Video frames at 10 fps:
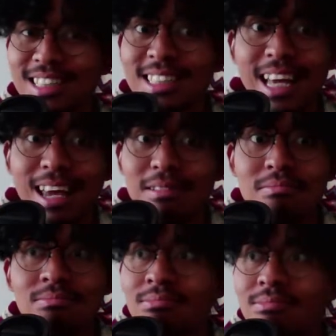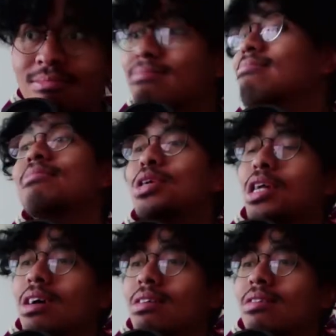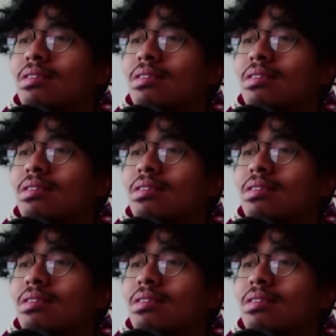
in a game? You know.